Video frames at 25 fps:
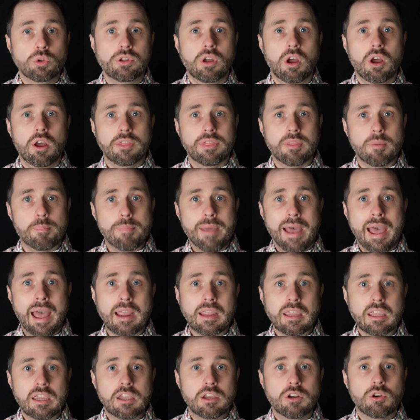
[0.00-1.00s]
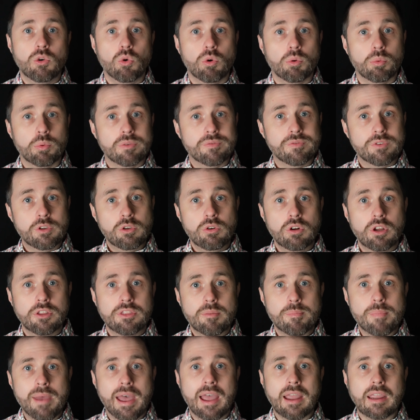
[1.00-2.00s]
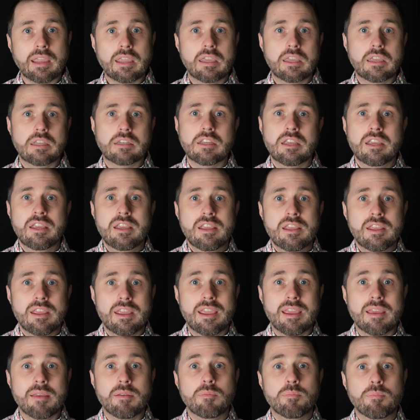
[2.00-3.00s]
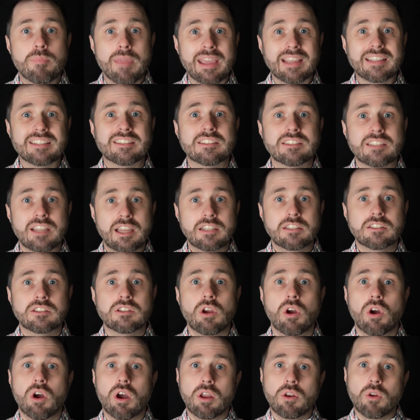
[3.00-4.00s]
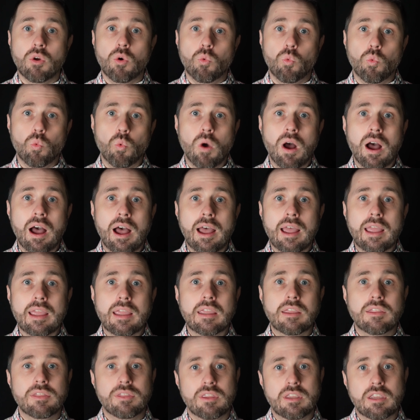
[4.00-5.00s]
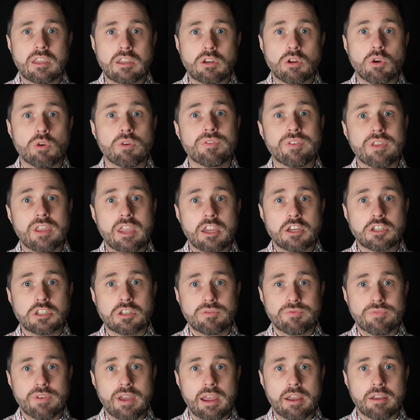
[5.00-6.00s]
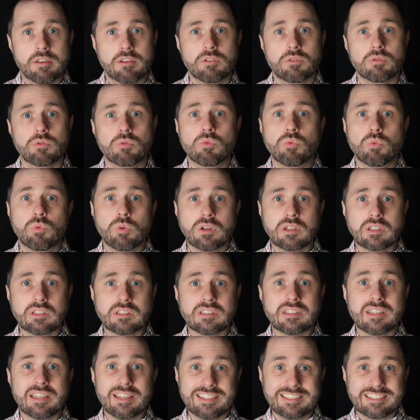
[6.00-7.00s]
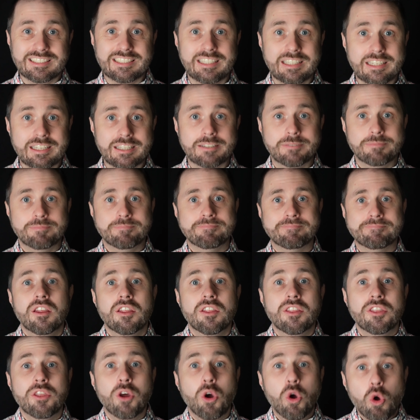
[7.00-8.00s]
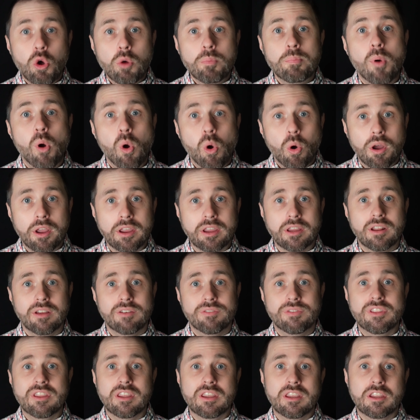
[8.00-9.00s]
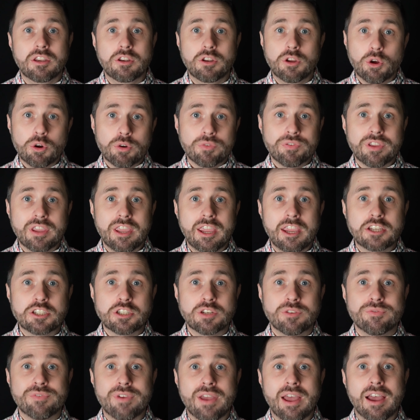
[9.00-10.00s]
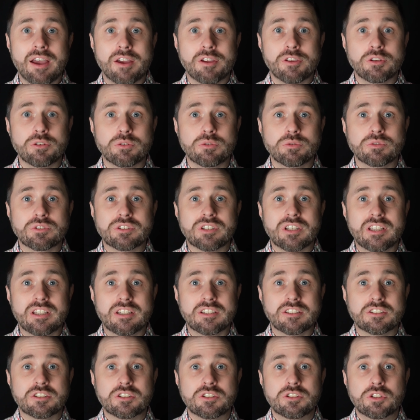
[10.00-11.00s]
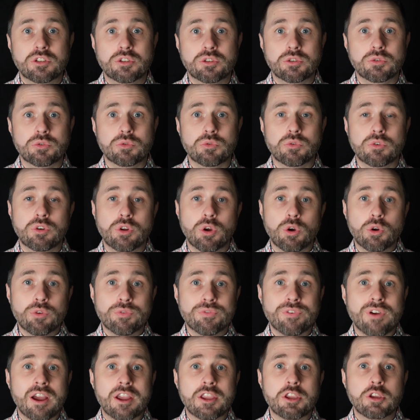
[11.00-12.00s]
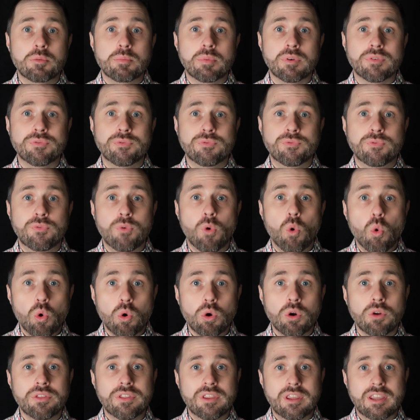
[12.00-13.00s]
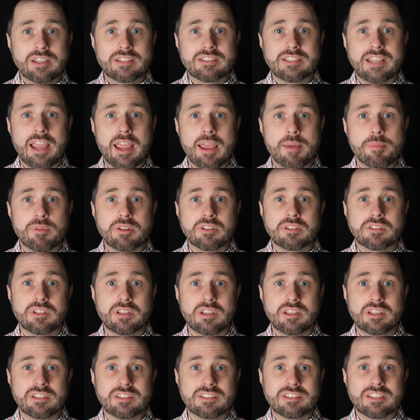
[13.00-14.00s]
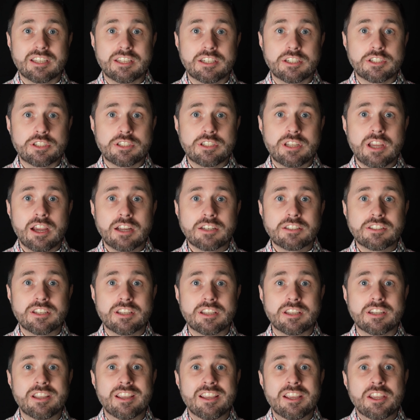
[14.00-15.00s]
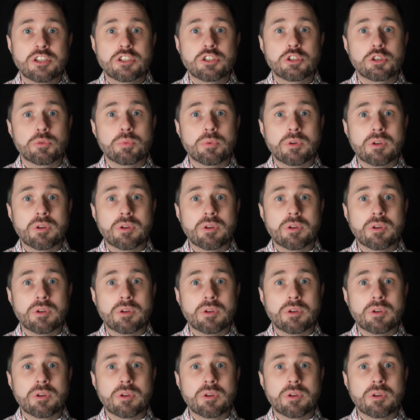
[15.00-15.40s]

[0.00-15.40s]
on the back end or reviewed on the back end, it makes sense on why the notification value was exceeded. The whole point of the notification values is to notify you before the exam is conducted to